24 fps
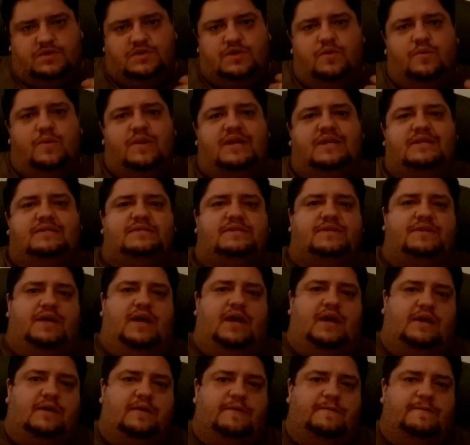doing his
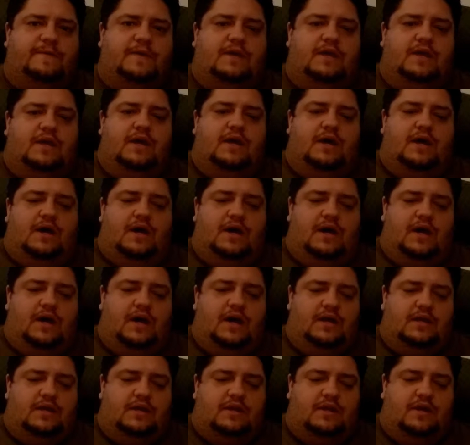thing,
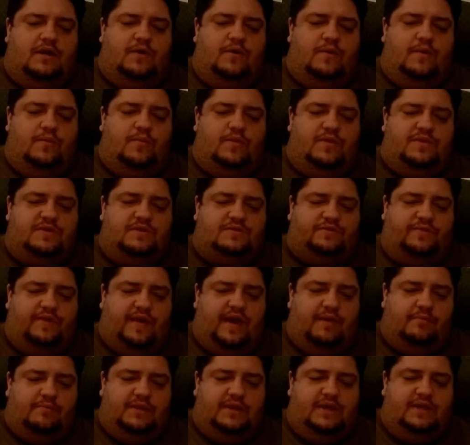you know, with his
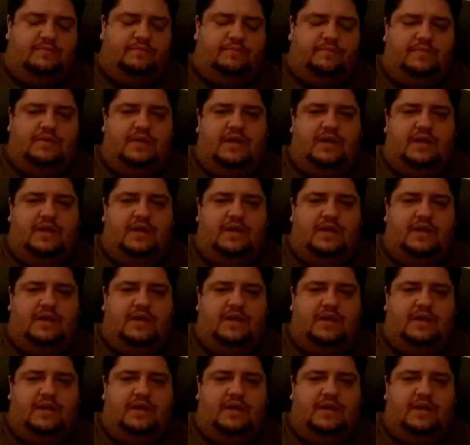family.